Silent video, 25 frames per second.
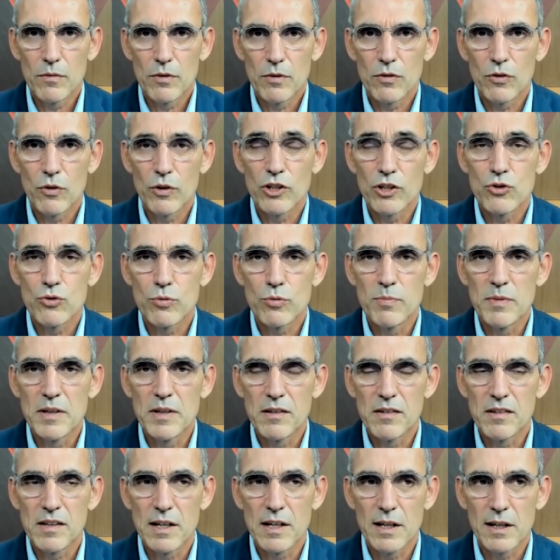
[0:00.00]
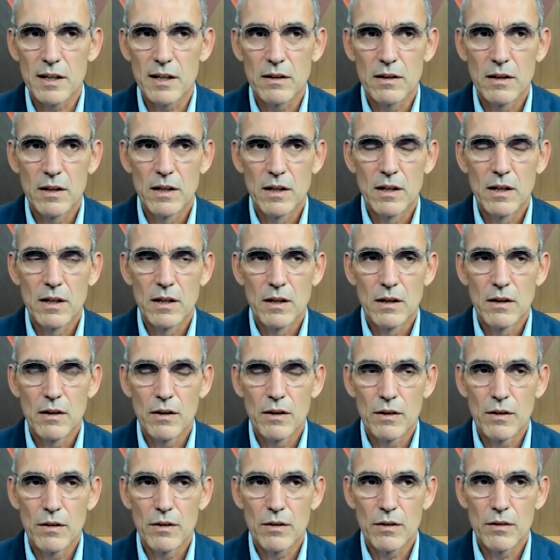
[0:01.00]
going to be
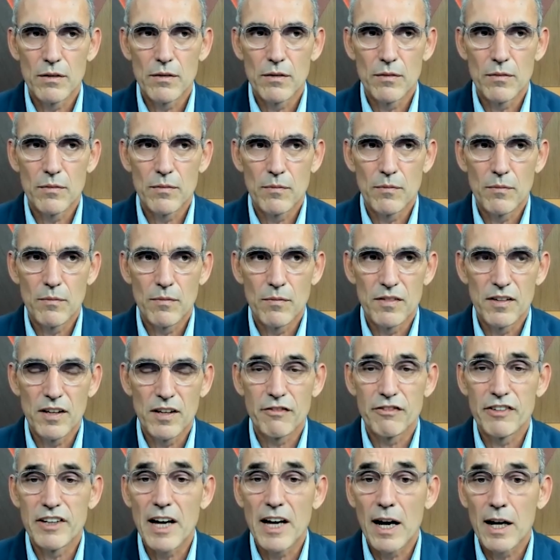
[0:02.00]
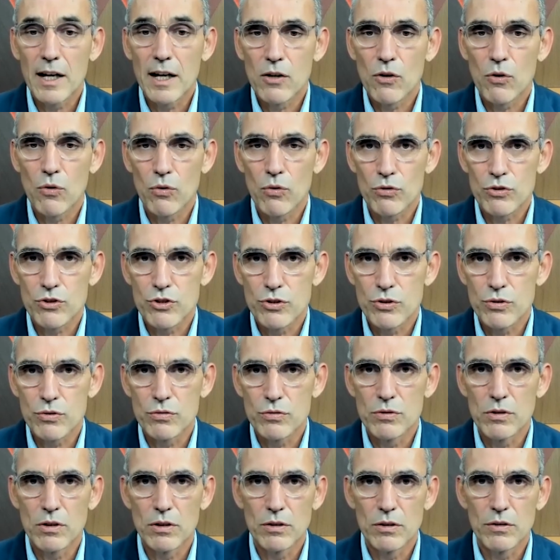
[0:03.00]
their vehicle
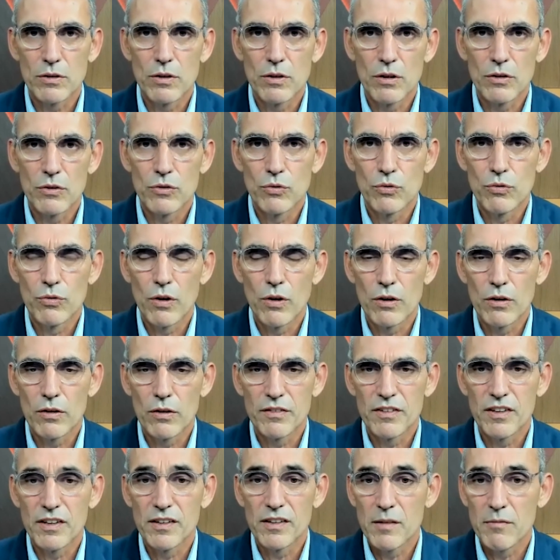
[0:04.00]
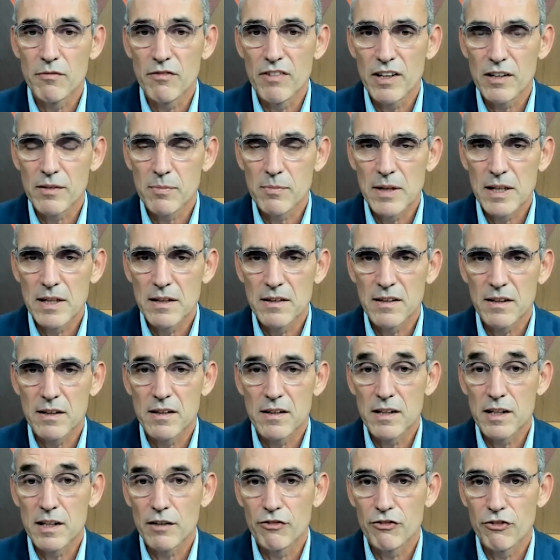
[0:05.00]
to do this investment, and
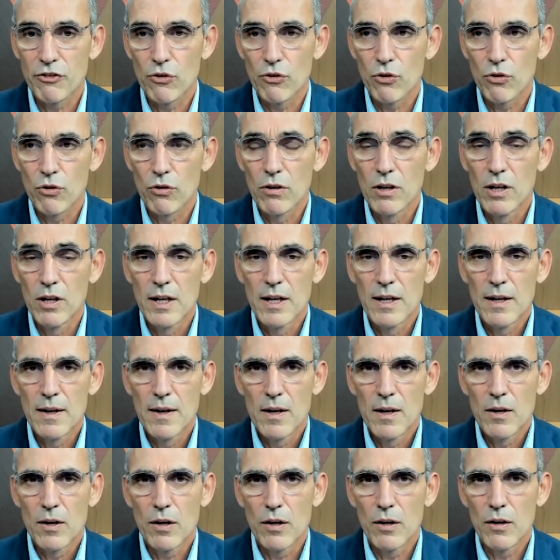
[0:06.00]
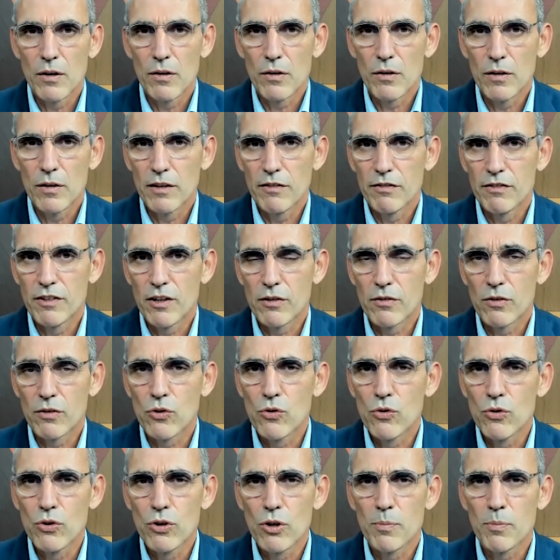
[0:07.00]
therefore, if there's a
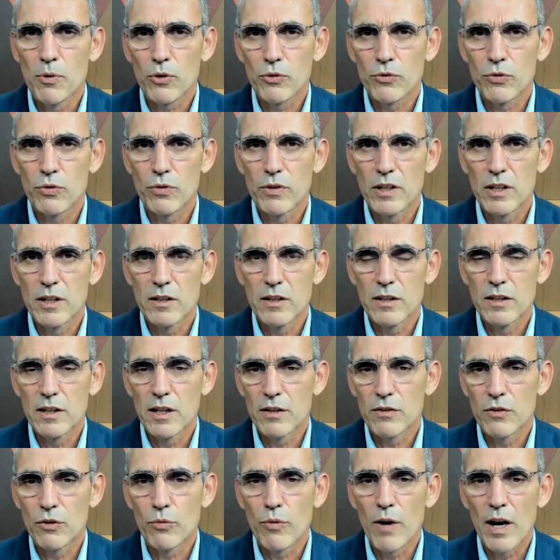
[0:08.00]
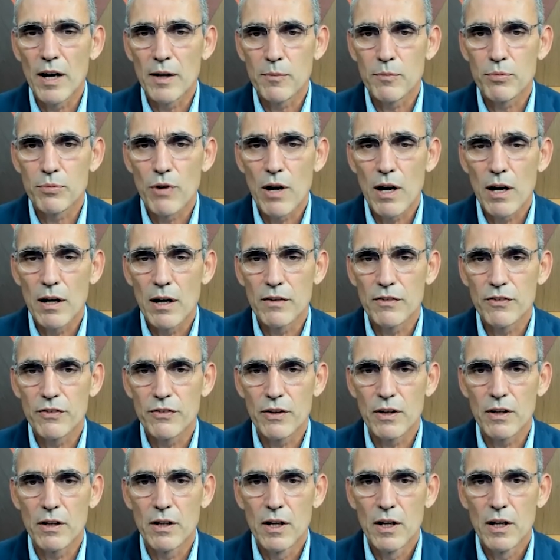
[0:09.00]
good opportunity at the right price,
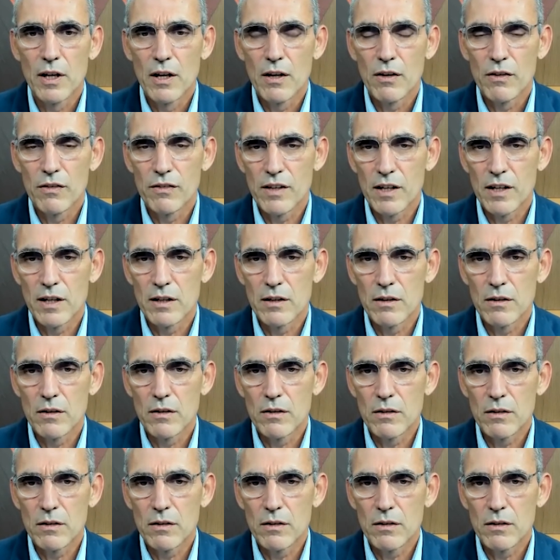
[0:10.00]
then